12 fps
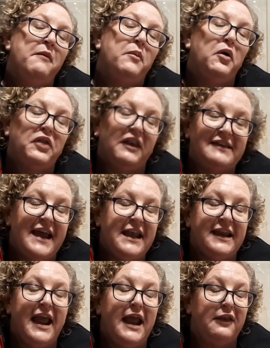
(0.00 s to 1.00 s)
both the
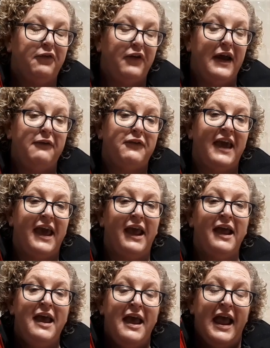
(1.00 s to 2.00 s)
10K and the 5K.
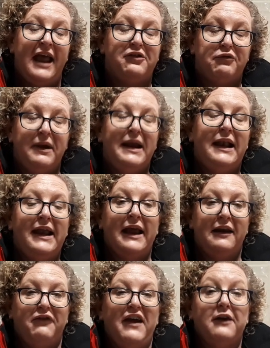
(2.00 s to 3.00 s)
It's really
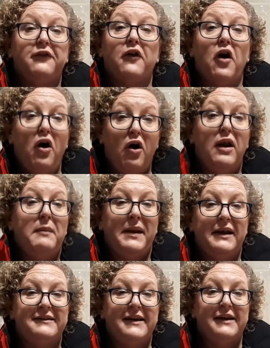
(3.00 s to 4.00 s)
an event for all
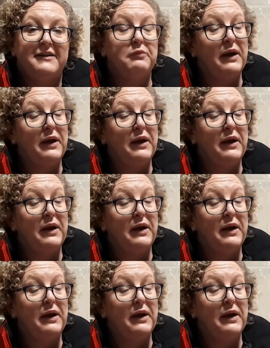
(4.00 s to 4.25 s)
abilities.